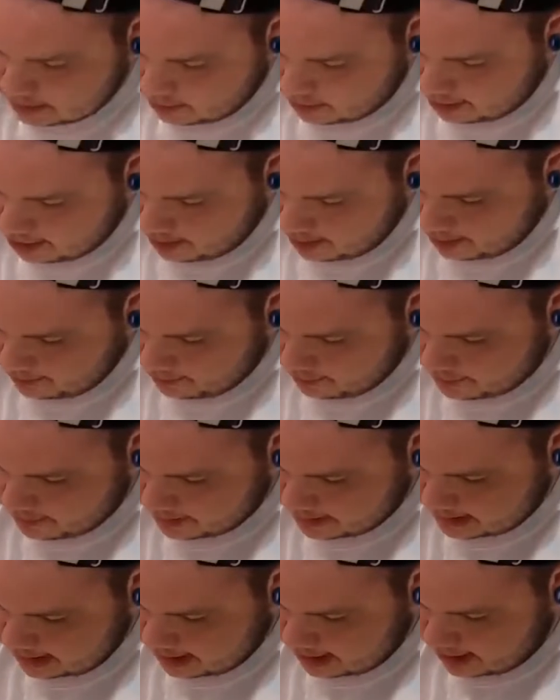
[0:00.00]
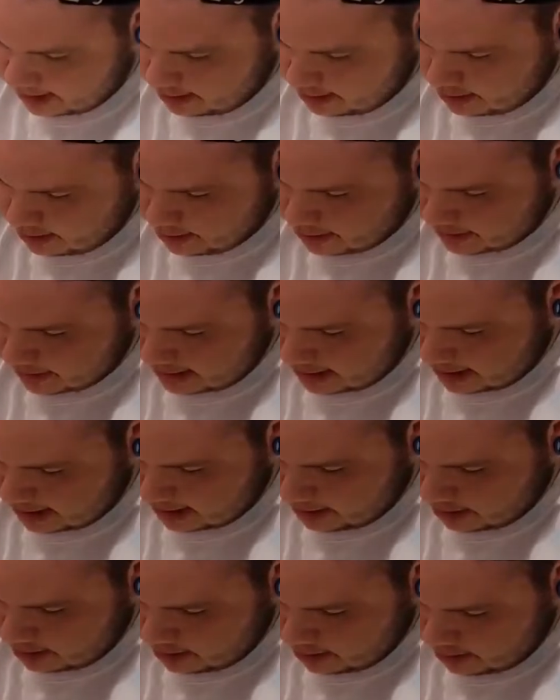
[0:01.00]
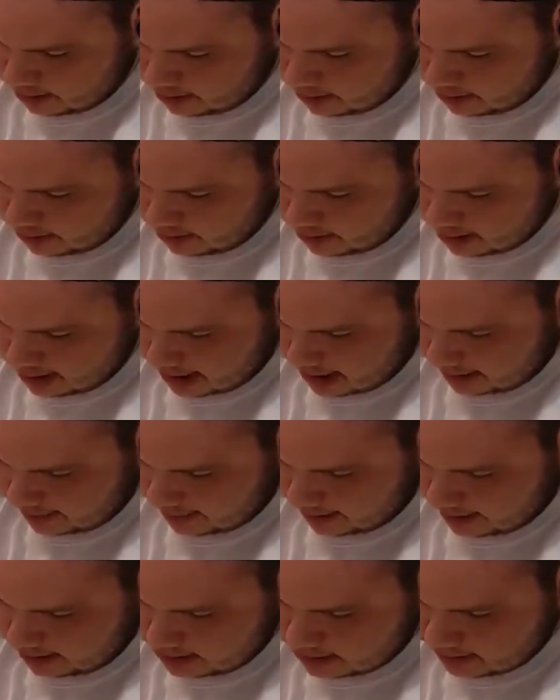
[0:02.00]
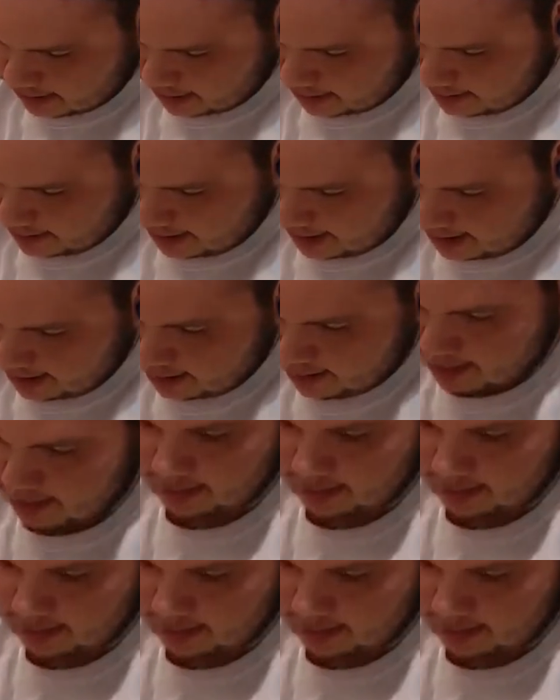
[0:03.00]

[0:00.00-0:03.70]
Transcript: So we come in from the side and you just kind of go on the edge like that